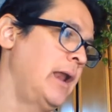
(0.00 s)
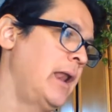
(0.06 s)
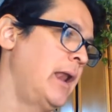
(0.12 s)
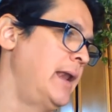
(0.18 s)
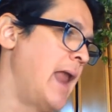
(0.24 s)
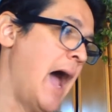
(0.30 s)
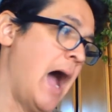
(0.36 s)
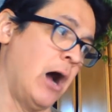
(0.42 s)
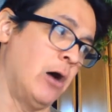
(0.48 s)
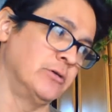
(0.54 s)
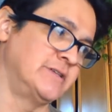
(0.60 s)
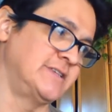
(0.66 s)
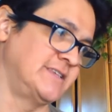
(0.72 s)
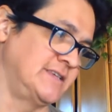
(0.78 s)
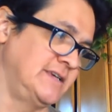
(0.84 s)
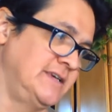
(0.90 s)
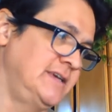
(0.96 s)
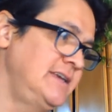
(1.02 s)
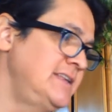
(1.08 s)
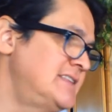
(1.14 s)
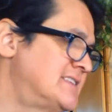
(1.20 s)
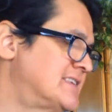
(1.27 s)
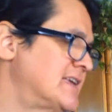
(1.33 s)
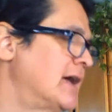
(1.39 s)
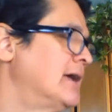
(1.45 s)
"Now,
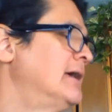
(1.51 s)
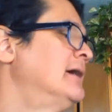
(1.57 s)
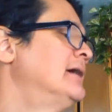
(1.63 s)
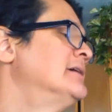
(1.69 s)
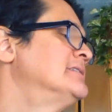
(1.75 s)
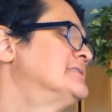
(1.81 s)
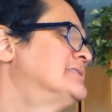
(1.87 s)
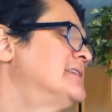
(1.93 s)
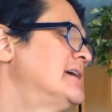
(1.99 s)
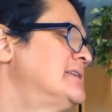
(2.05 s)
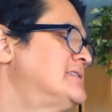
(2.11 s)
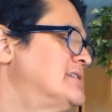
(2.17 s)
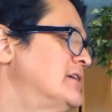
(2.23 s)
seeds," said